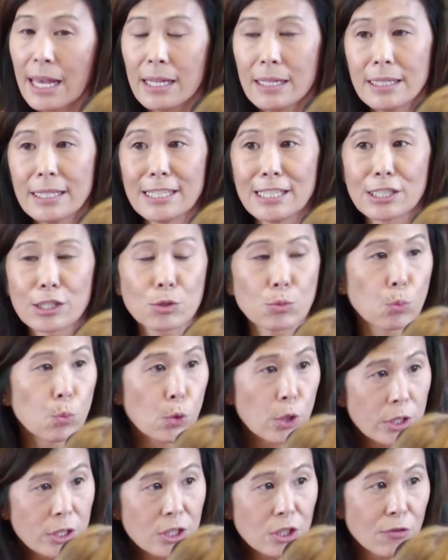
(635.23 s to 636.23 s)
In its
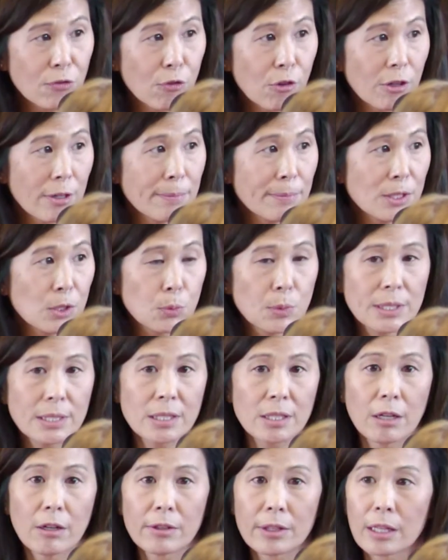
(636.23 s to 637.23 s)
worst forms, we
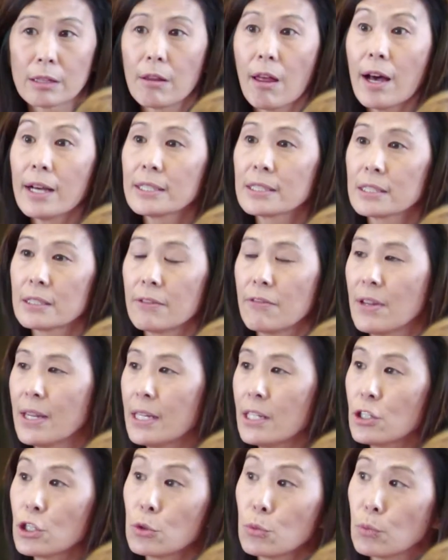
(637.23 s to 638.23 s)
saw the loss of
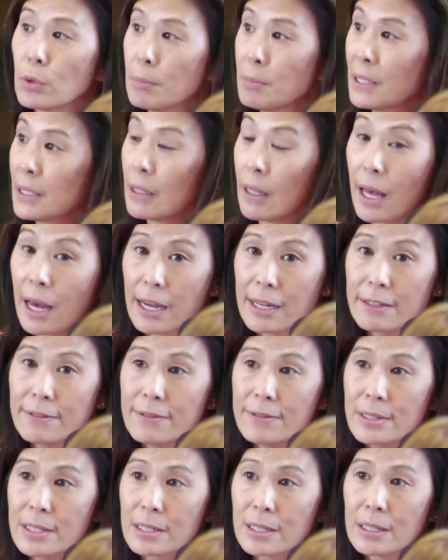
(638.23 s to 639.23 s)
Asian women's
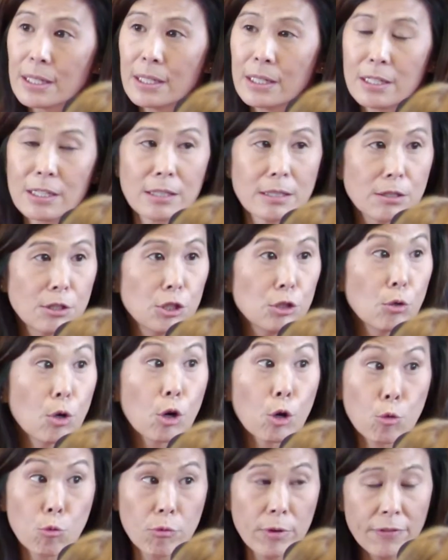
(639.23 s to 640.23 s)
lives to
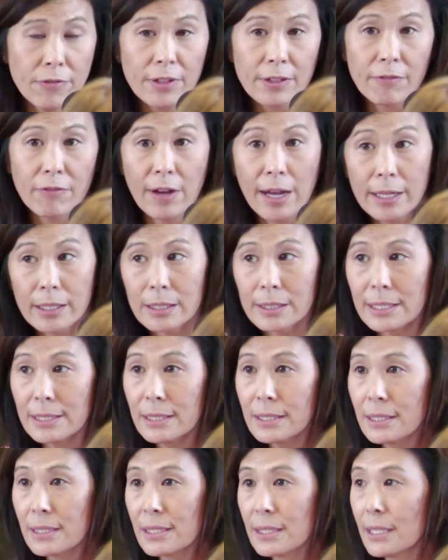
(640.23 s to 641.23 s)
horrific
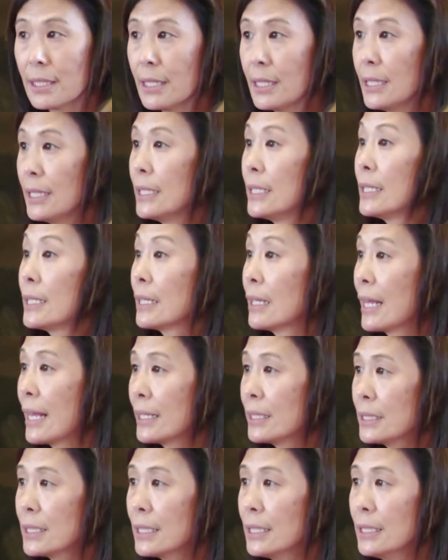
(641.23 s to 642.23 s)
violence in
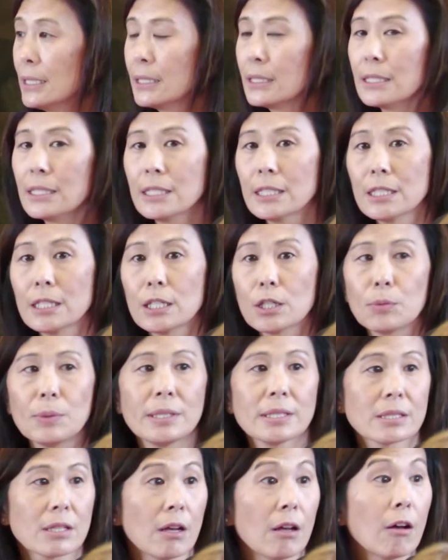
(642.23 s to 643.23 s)
Atlanta. We
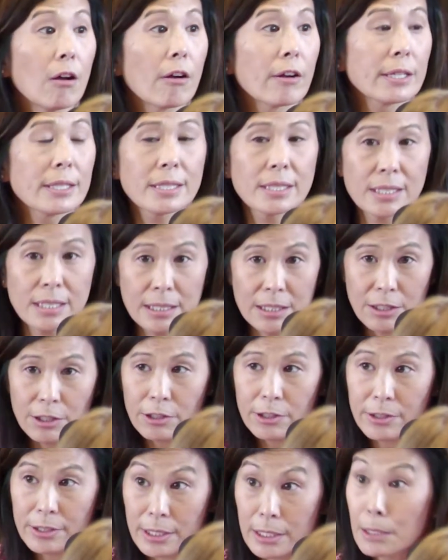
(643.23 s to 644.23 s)
saw our
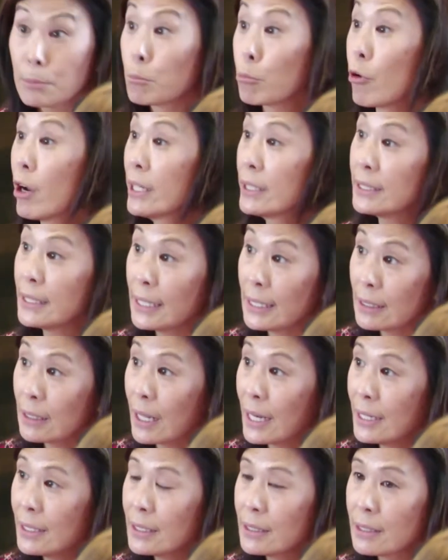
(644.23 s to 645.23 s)
seniors in broad
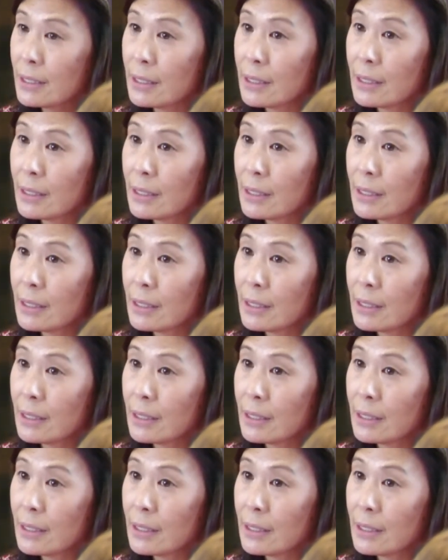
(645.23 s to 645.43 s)
daylight